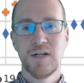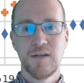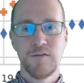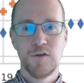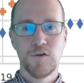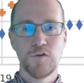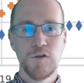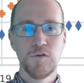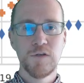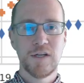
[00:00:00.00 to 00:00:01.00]
If you go to
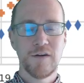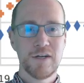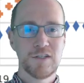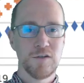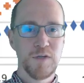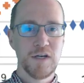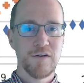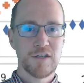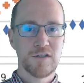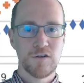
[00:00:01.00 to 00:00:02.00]
unidirectional,
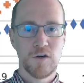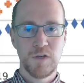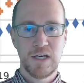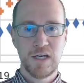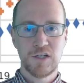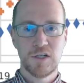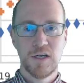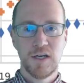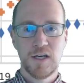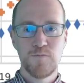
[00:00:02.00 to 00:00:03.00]
bidirectional communication,
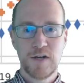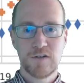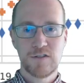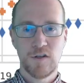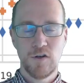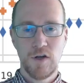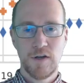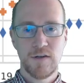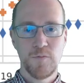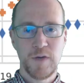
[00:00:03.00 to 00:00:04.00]
it matters a lot
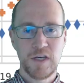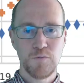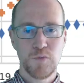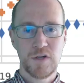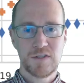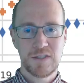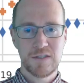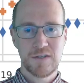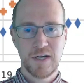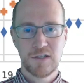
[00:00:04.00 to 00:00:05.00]
how many processes
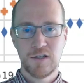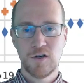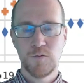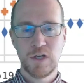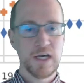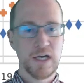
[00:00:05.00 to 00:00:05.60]
are actually communicating.